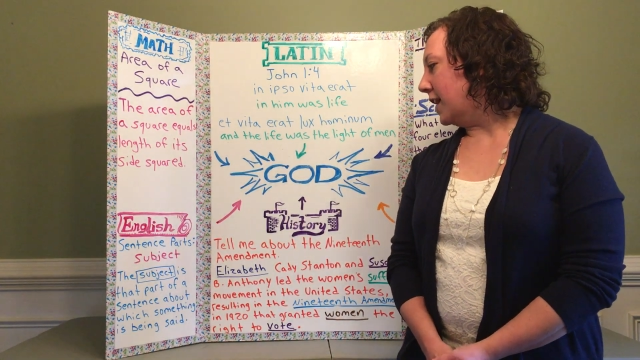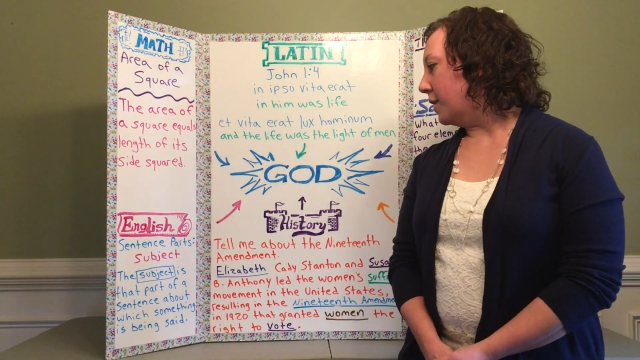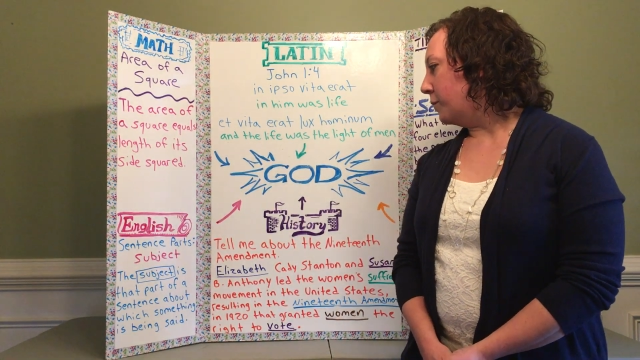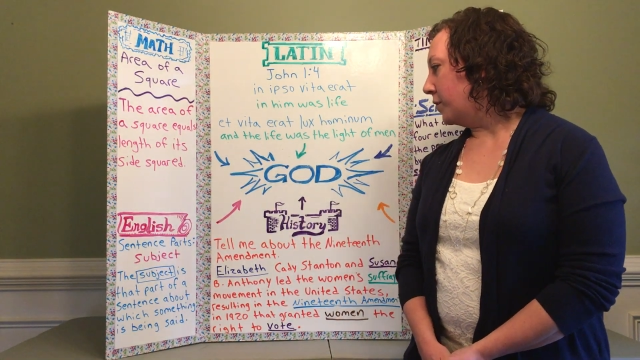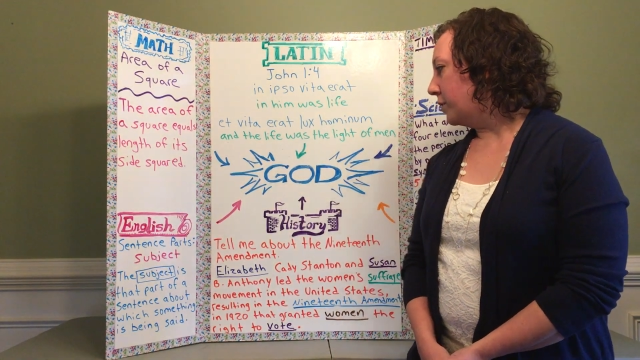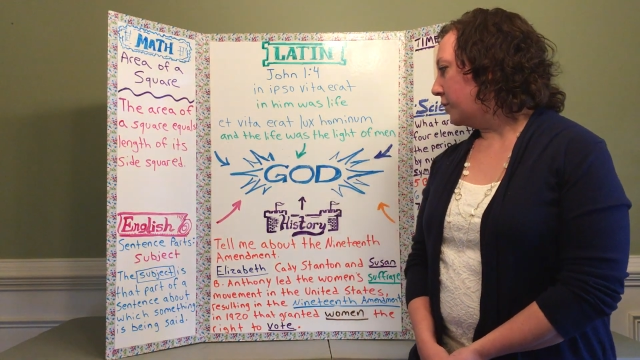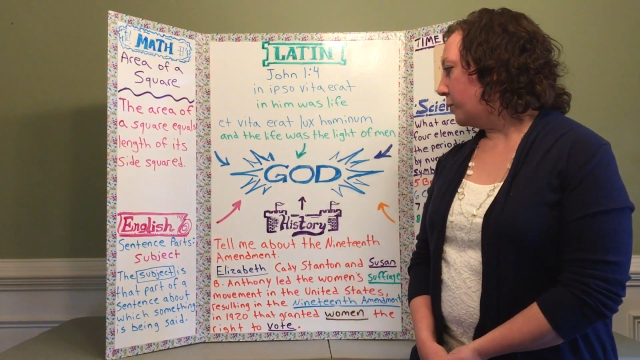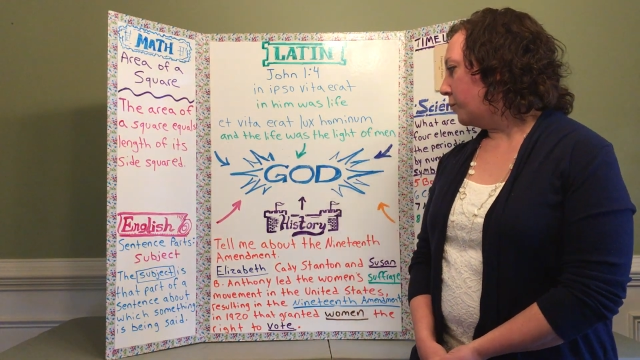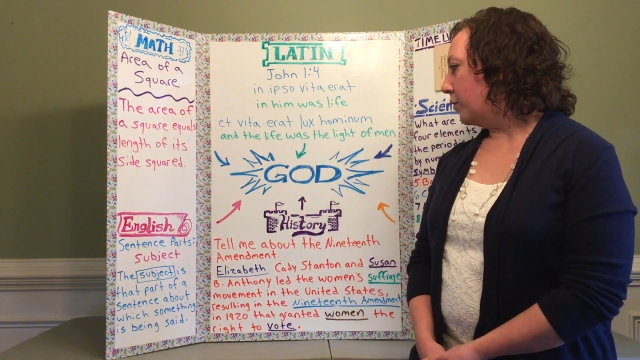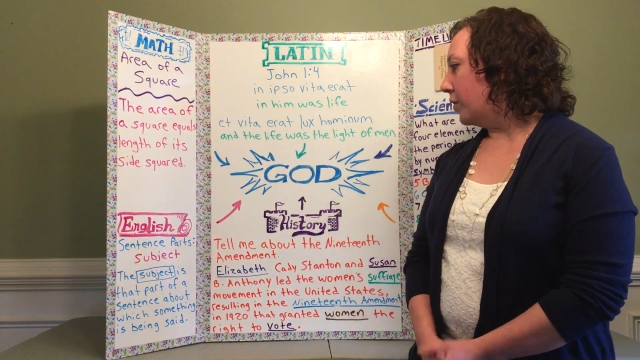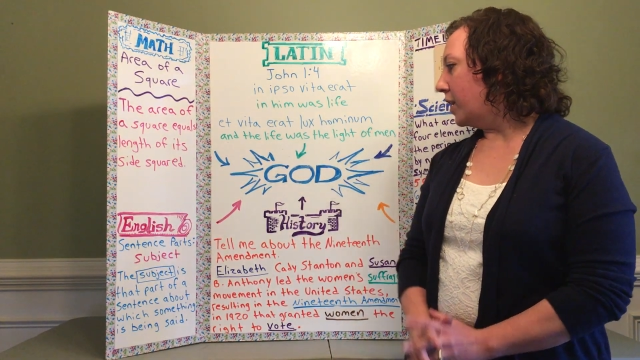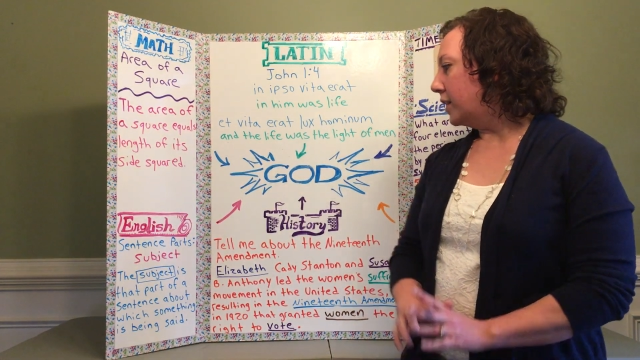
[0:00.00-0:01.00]
and
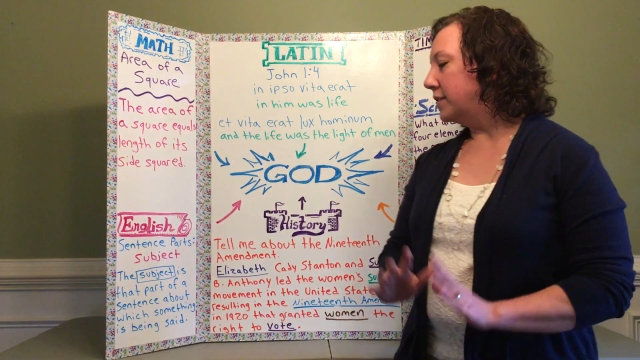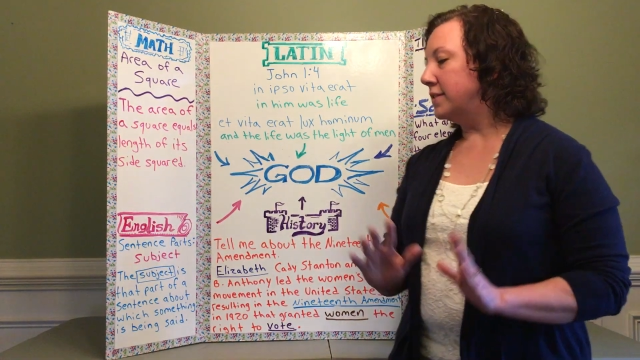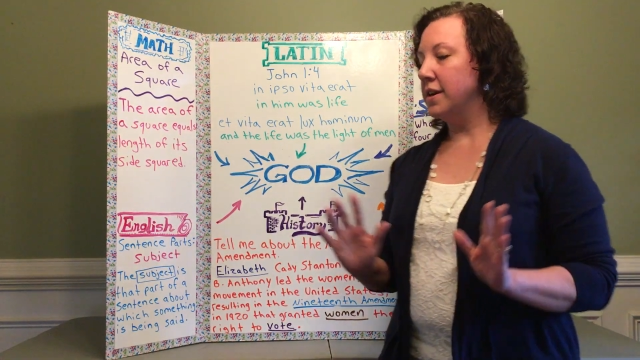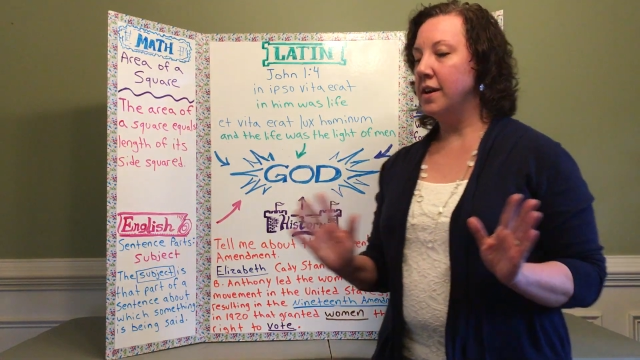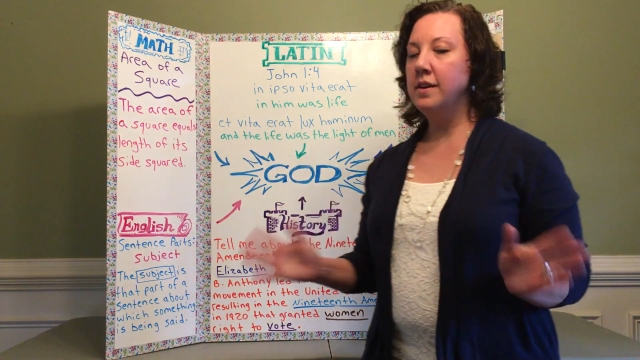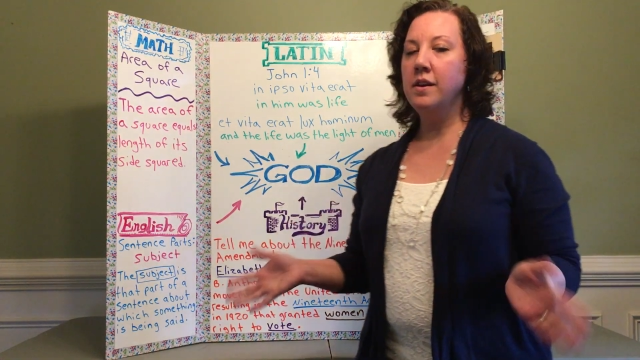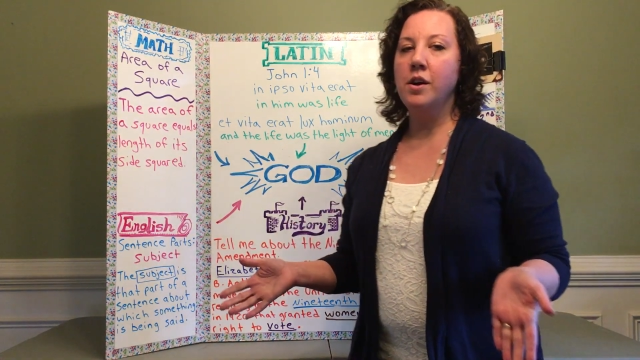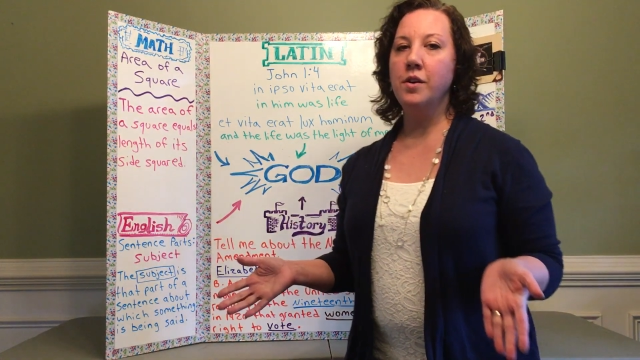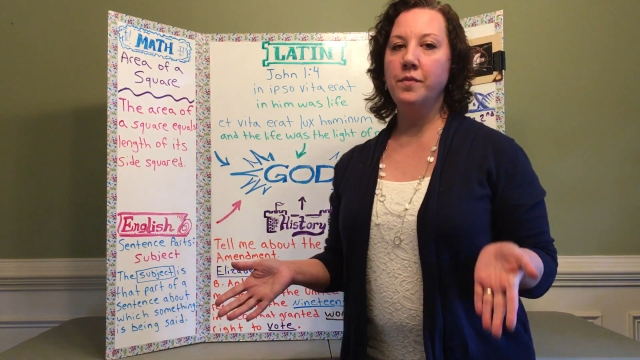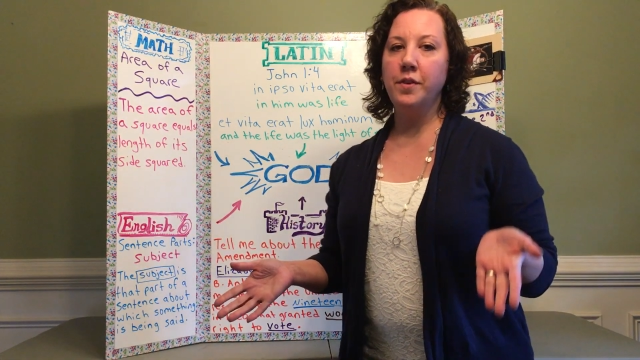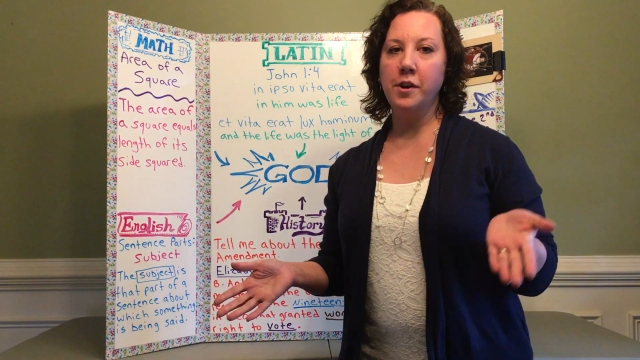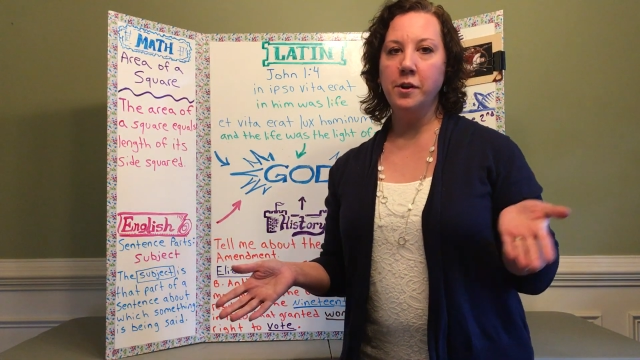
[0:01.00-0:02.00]
we're all done our
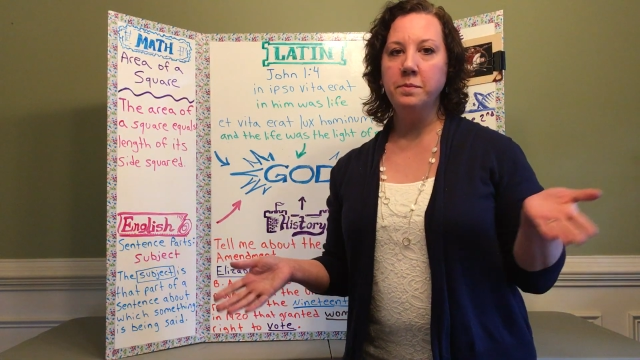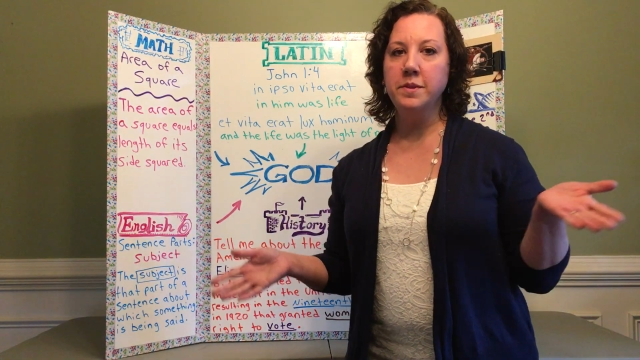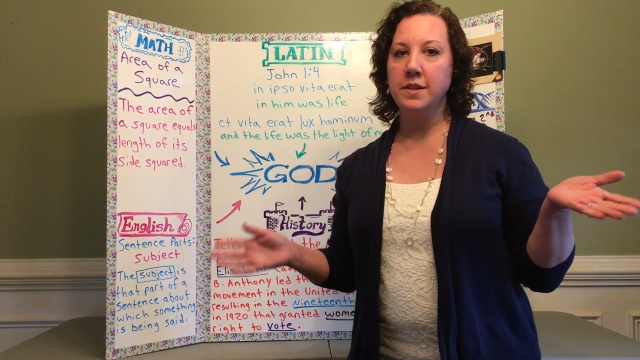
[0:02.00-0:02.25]
verbs,